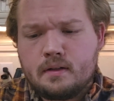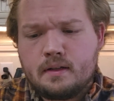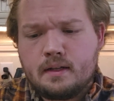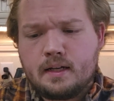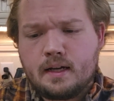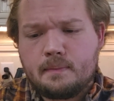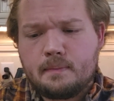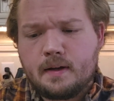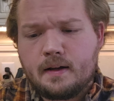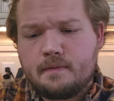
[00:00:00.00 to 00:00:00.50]

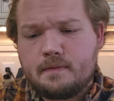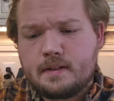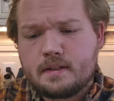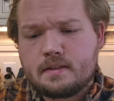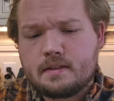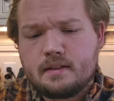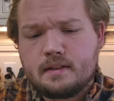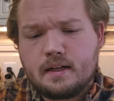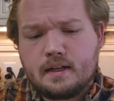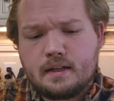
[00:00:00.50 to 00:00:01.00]
I'm
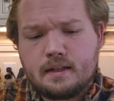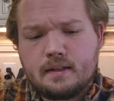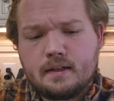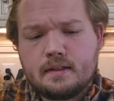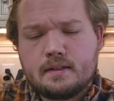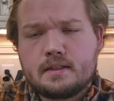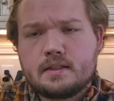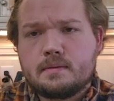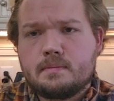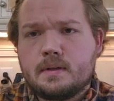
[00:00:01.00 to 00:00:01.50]
obviously not a
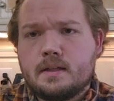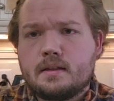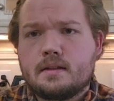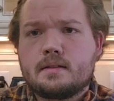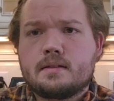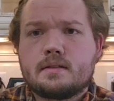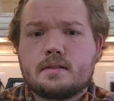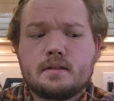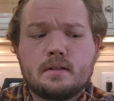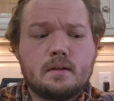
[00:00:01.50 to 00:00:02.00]
gunsmith,
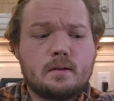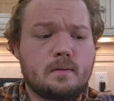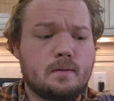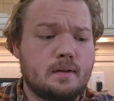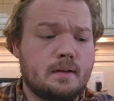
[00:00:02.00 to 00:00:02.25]
so